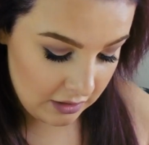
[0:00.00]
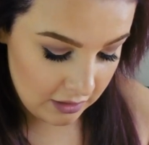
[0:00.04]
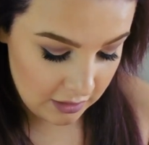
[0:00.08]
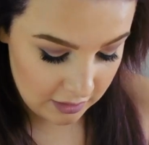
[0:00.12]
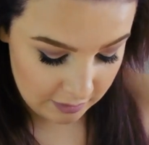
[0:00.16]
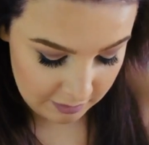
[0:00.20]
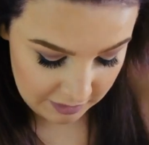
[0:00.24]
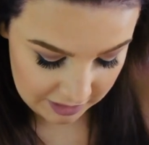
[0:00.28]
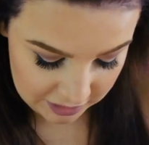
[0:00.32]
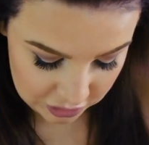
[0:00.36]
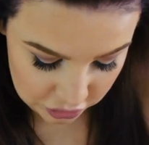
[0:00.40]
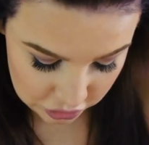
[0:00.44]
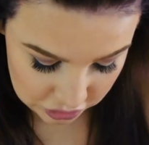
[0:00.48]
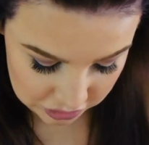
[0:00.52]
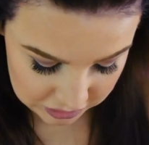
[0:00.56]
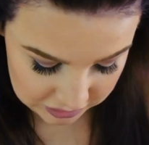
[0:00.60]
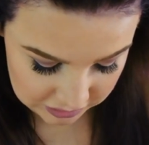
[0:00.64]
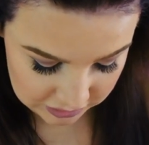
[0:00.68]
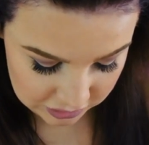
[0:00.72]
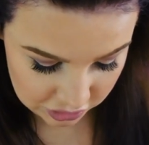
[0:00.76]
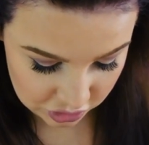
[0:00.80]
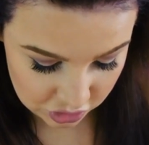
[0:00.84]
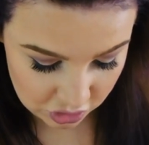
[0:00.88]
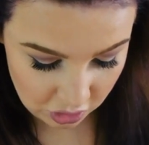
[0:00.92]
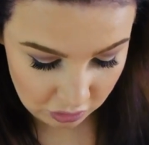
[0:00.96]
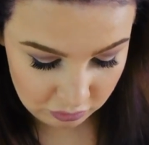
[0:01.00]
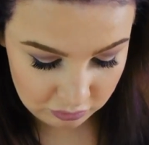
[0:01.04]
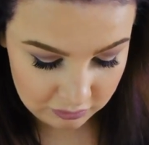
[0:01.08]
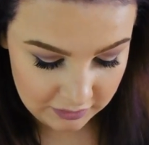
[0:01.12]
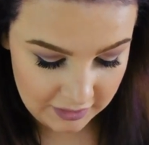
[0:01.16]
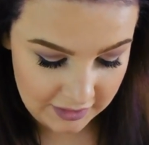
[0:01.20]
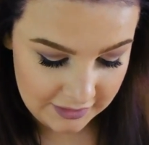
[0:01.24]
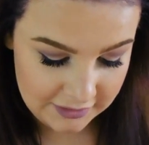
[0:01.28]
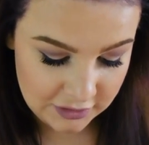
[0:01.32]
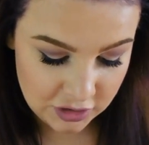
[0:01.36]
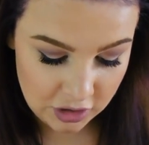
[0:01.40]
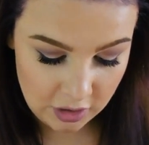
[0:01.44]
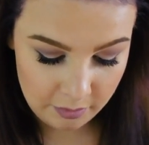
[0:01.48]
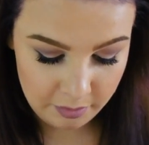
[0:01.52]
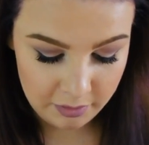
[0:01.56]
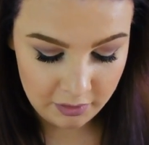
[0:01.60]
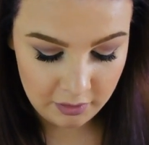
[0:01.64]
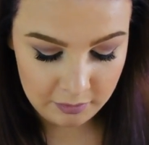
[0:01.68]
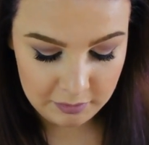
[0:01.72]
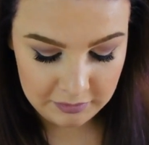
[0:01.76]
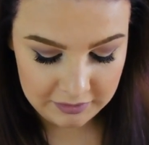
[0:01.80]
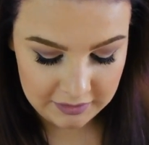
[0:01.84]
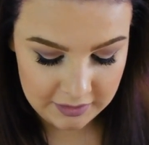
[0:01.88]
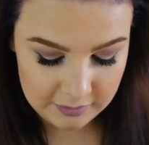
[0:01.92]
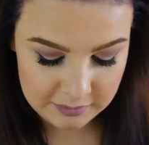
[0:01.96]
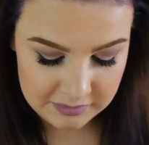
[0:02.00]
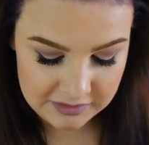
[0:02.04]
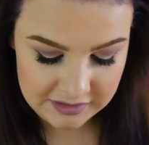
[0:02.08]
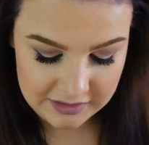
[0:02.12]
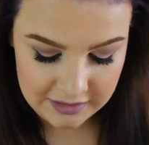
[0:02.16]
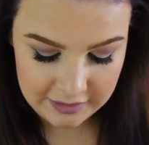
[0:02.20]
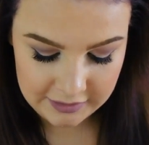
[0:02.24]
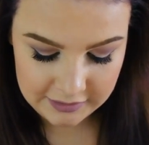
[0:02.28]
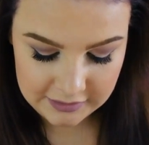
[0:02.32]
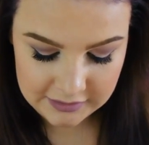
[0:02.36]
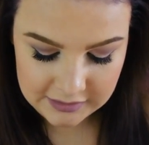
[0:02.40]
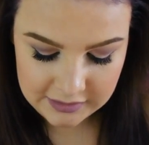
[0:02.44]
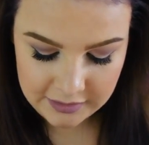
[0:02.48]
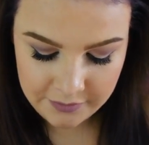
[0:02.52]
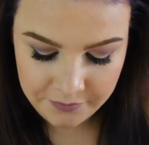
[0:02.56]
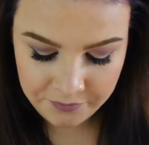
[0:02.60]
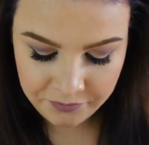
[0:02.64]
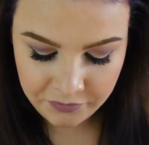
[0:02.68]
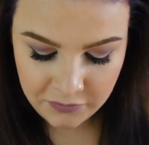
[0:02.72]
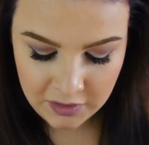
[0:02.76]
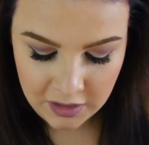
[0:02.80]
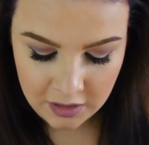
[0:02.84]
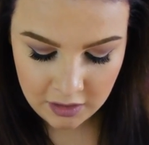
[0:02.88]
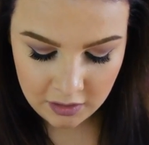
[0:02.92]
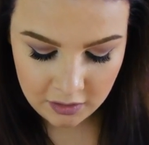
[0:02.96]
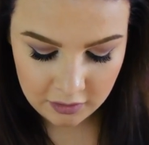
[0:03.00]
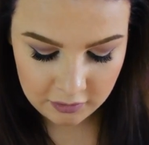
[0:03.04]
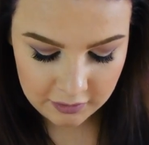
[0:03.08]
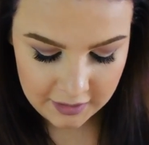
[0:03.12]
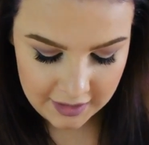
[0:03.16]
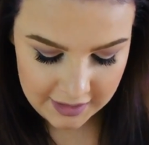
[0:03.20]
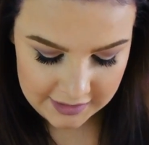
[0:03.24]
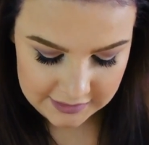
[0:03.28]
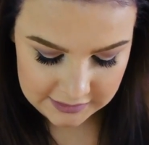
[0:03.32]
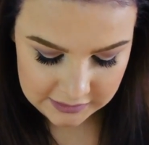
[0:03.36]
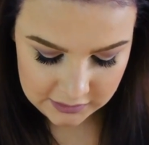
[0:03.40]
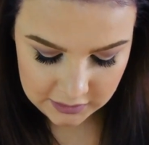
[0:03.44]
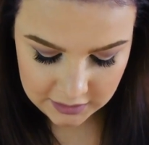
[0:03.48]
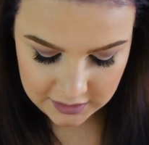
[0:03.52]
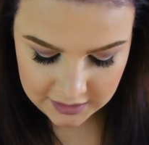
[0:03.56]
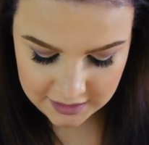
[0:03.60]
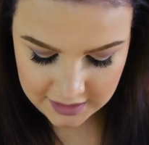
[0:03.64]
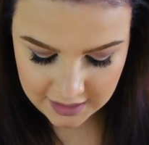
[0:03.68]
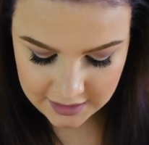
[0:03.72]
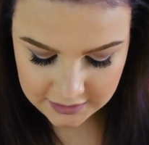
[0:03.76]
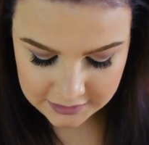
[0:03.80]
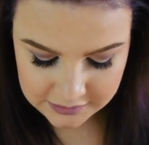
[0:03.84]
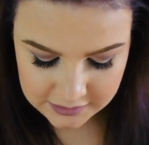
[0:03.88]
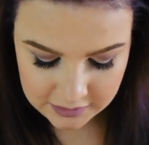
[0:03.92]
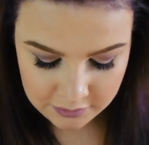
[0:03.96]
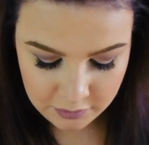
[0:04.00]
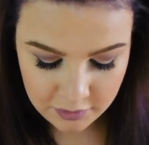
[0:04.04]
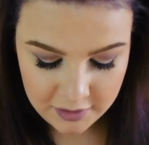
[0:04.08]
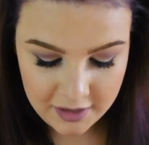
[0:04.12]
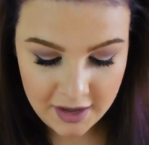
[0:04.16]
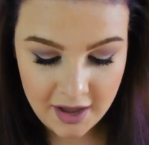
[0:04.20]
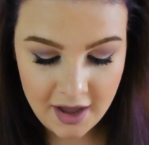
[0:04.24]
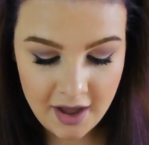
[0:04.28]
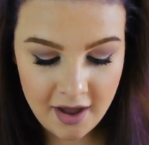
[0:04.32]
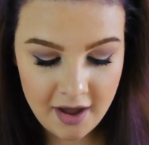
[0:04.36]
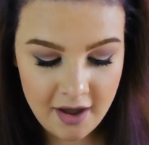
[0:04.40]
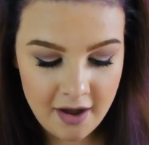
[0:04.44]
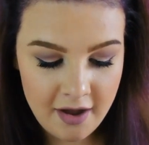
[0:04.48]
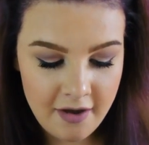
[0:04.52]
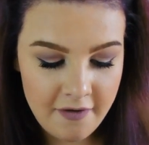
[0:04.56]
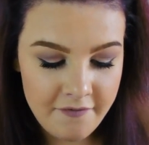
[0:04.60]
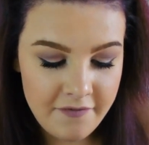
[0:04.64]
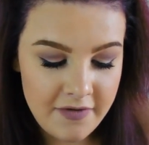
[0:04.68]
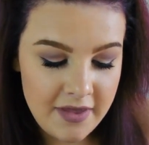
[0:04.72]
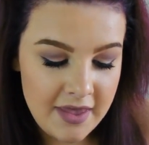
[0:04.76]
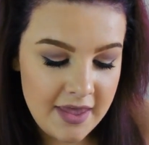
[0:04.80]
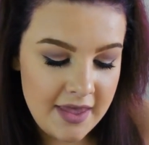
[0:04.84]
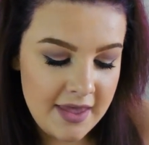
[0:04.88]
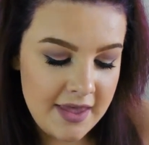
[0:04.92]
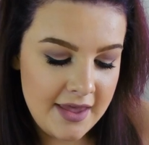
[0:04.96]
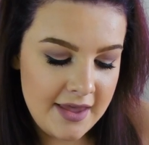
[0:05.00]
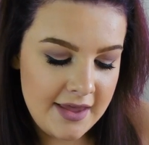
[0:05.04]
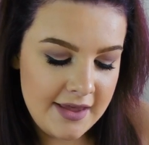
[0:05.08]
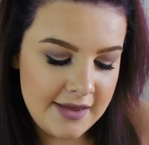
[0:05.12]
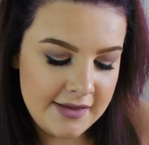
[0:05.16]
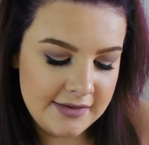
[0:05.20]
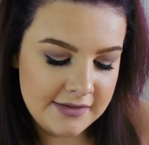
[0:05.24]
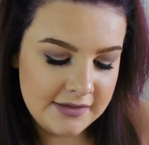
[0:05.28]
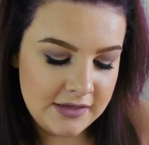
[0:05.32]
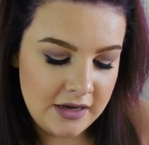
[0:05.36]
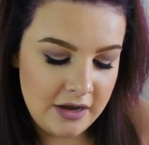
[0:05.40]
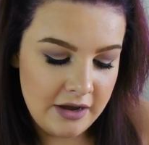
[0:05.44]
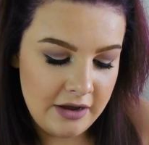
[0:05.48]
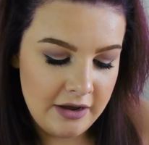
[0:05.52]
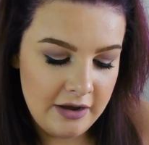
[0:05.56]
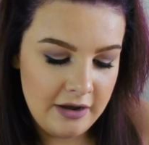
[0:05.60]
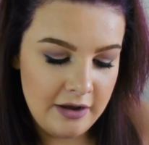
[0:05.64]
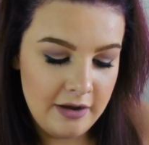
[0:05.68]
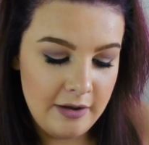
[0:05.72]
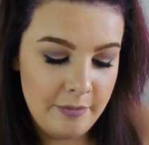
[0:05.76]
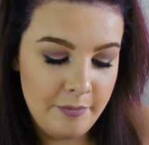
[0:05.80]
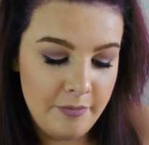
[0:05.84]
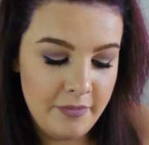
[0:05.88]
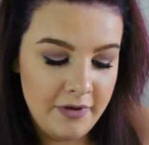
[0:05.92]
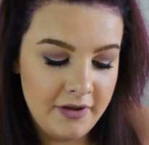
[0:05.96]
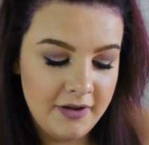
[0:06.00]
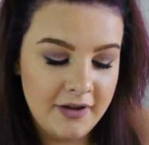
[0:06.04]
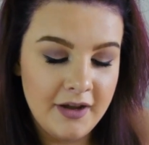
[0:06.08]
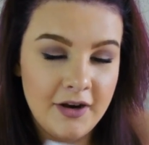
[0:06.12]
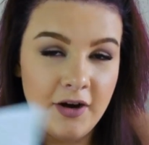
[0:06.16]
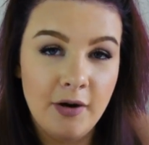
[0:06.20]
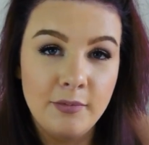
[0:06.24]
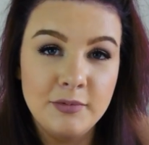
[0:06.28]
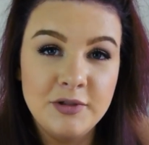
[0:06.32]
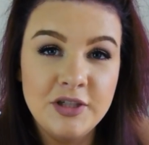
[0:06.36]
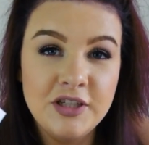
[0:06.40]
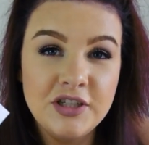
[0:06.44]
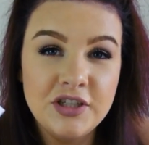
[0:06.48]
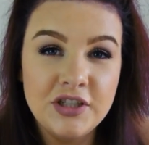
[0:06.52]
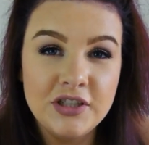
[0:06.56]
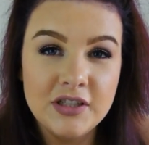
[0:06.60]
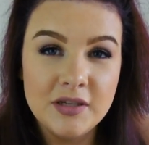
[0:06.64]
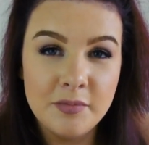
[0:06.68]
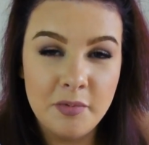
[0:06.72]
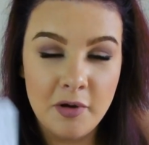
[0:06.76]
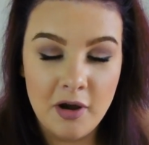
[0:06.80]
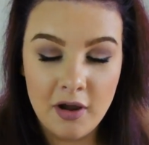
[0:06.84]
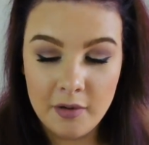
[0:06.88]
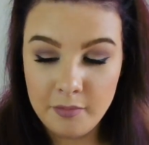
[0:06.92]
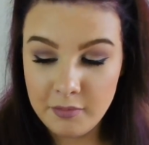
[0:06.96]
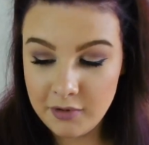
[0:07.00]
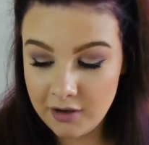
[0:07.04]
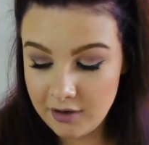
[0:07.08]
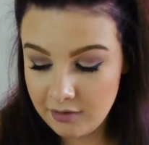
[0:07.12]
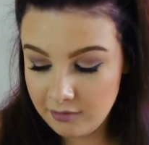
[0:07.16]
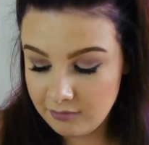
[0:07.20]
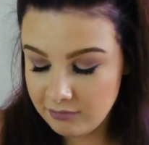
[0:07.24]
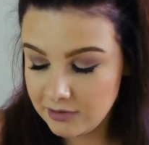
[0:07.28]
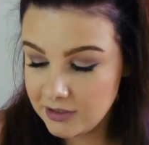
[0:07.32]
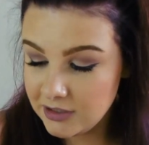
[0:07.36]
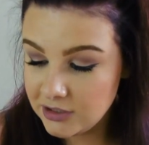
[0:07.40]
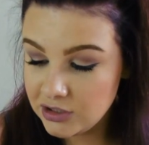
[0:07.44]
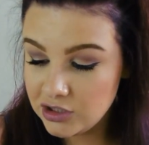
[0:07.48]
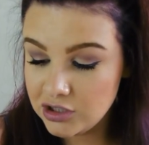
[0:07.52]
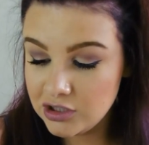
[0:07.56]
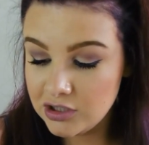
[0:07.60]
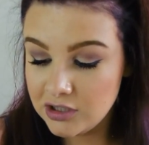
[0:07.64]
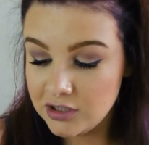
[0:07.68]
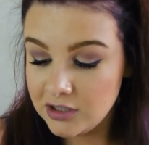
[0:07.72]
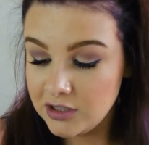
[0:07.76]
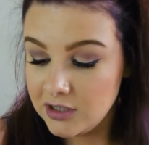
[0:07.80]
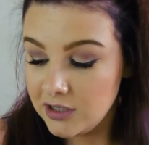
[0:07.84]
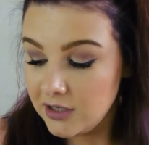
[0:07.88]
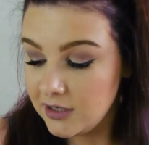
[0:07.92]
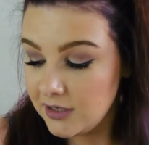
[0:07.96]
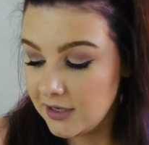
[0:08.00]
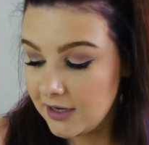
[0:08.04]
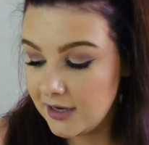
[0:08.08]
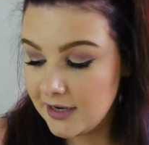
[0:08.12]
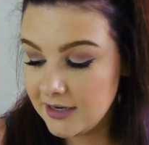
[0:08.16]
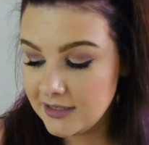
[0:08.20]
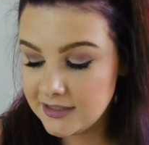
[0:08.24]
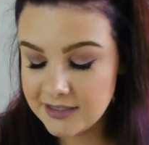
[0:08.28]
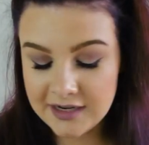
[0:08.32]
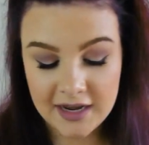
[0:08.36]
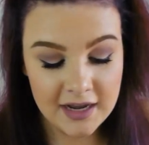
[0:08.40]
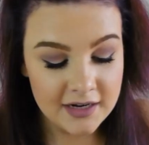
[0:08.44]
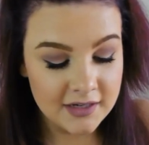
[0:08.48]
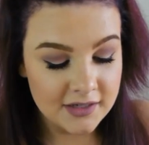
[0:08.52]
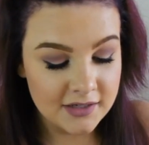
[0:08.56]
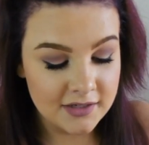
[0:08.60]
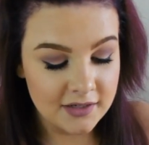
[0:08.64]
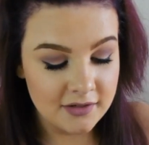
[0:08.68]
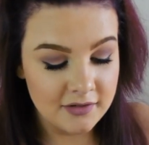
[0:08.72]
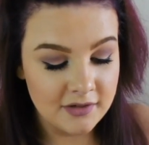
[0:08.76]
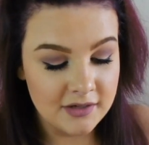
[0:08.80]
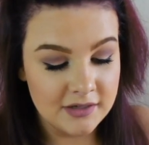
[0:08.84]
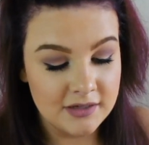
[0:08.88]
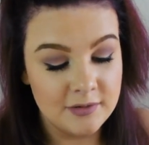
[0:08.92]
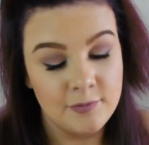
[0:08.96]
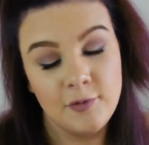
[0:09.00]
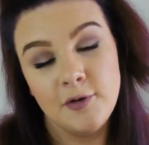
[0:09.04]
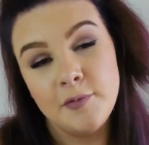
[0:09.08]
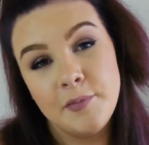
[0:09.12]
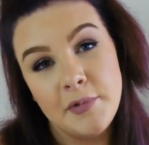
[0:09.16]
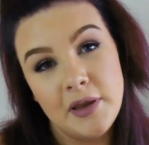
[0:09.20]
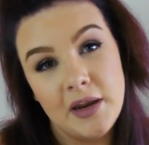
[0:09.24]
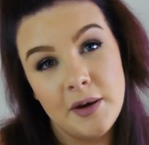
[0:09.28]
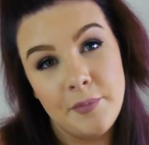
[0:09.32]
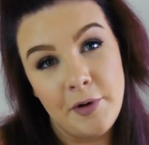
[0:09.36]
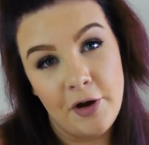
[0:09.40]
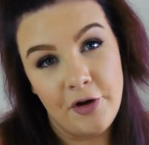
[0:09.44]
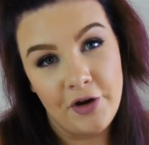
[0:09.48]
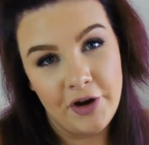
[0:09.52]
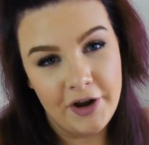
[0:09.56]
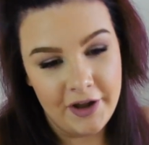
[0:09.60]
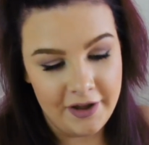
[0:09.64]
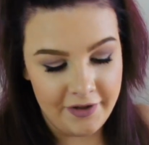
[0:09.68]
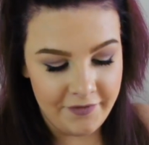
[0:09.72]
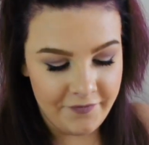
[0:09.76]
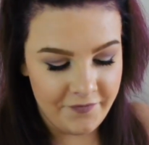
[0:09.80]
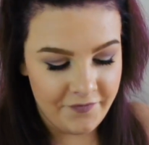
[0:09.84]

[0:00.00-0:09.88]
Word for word: Um, I just don't like topping up my lipsticks. Okay, so the next thing we have is um, an optician's appointment, which I need to cancel because I'm going to be in America.